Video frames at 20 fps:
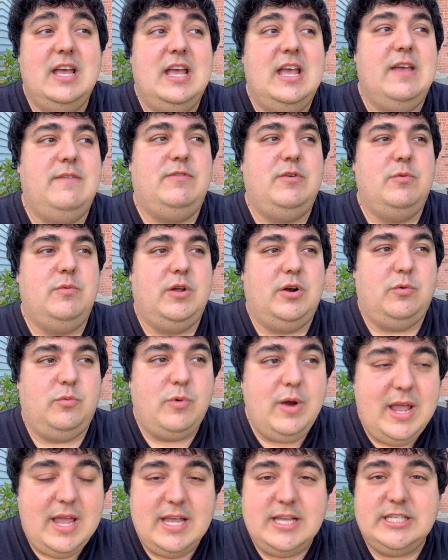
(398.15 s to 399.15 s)
If you want to
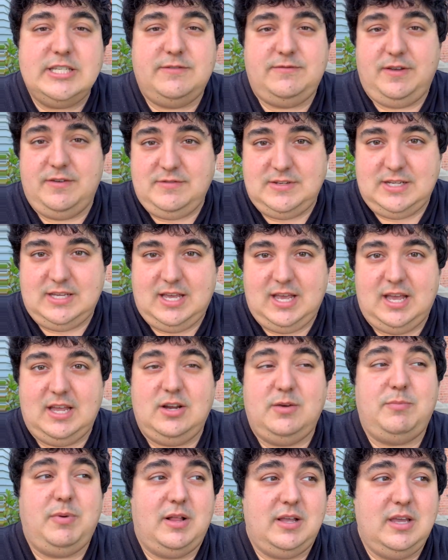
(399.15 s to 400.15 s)
raise 50K,
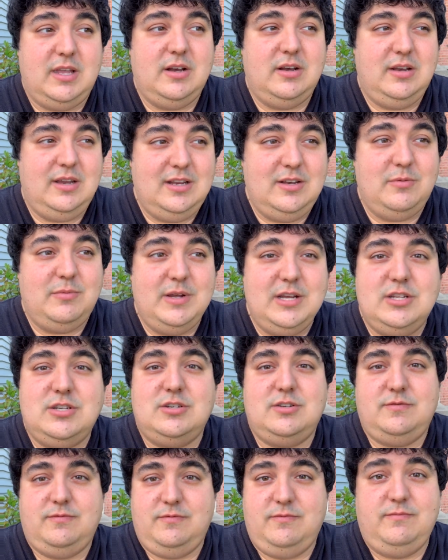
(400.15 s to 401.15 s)
you're probably going to need to
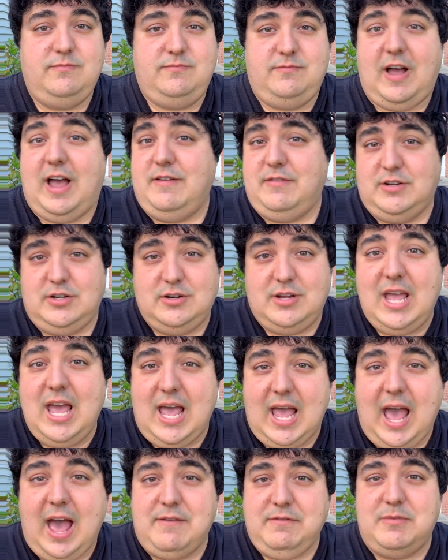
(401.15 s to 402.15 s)
reach
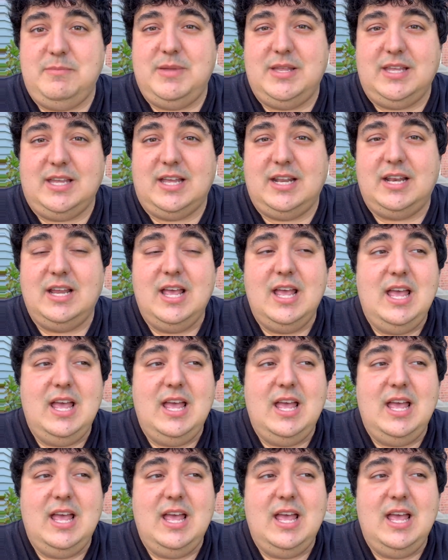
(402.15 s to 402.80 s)
500K, 500,000.